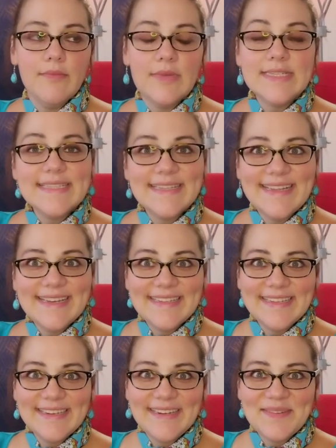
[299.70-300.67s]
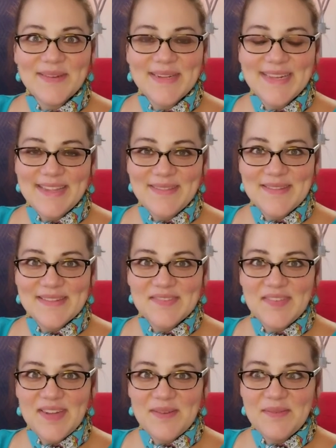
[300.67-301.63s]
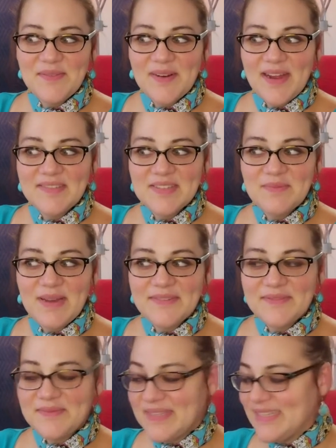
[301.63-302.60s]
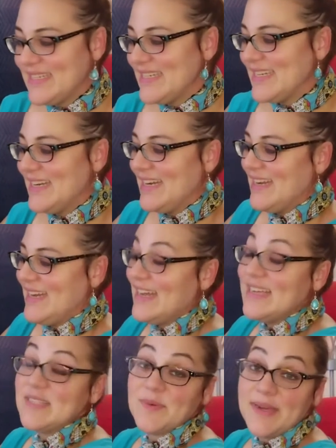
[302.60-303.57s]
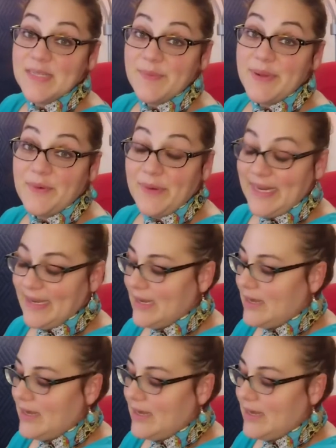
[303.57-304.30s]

What's the likelihood I'm going to get through this video before I have to go back from lunch? I swear it's been a week.